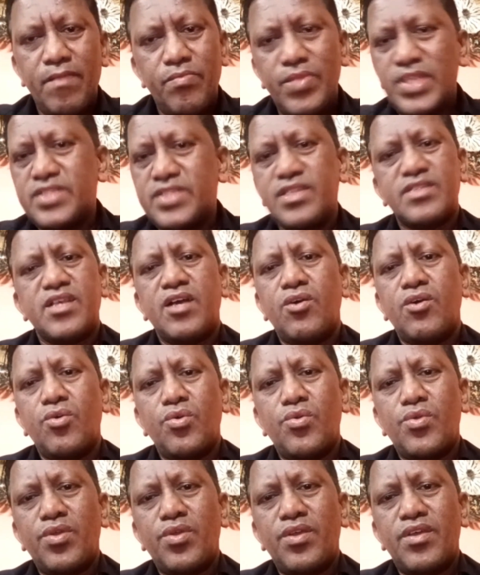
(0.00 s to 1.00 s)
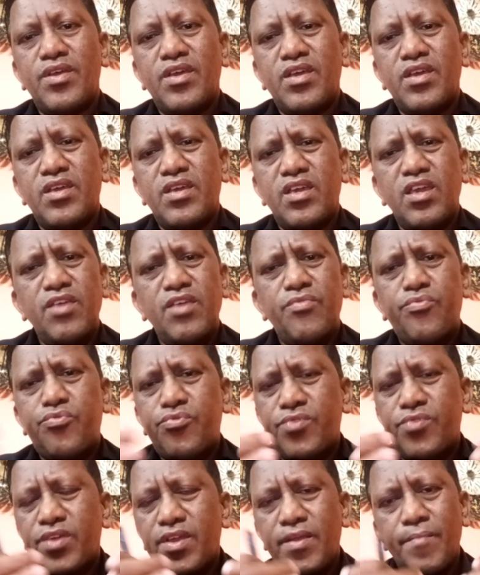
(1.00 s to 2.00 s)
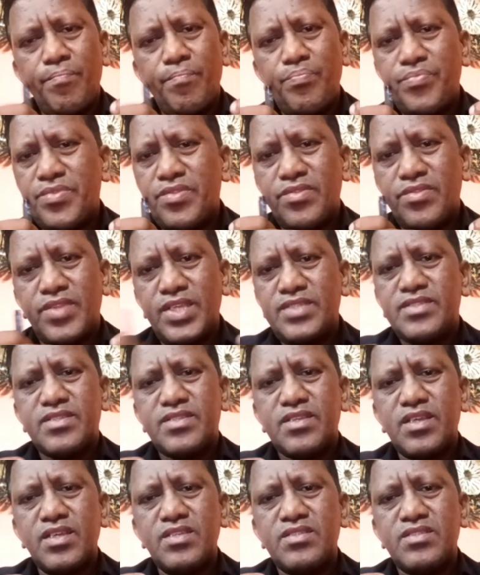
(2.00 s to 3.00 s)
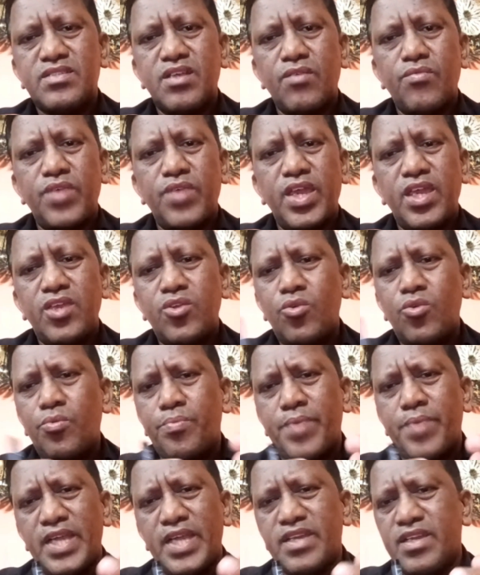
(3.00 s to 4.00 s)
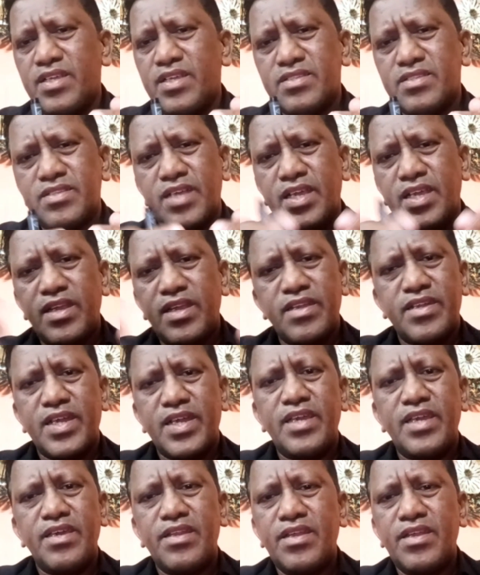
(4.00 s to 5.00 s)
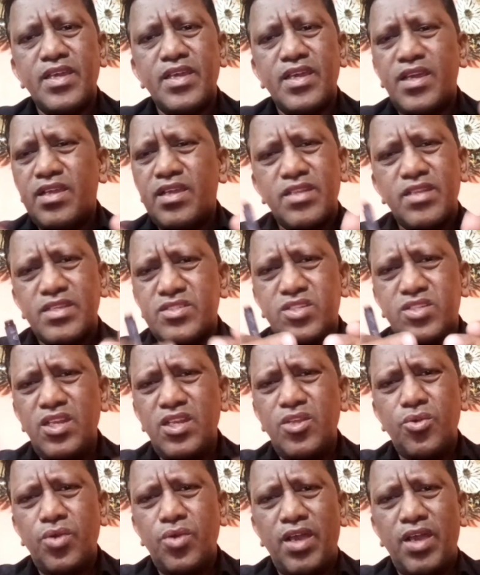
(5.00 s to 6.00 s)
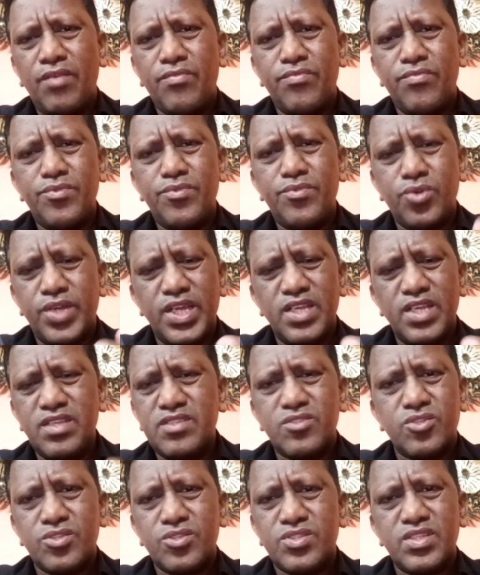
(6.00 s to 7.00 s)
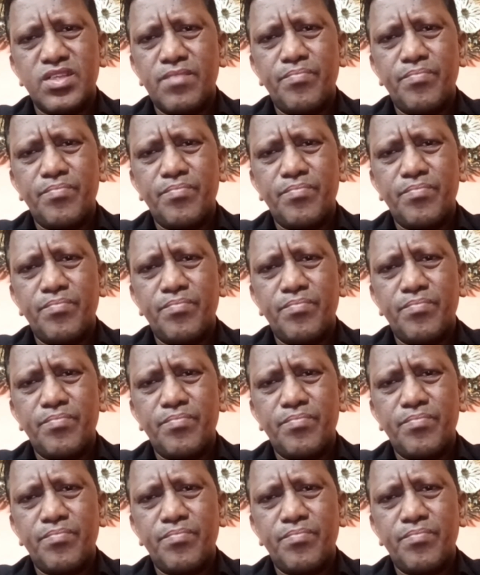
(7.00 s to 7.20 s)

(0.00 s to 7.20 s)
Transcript: This is how. If this is the way you practice the entire, still you have, today is the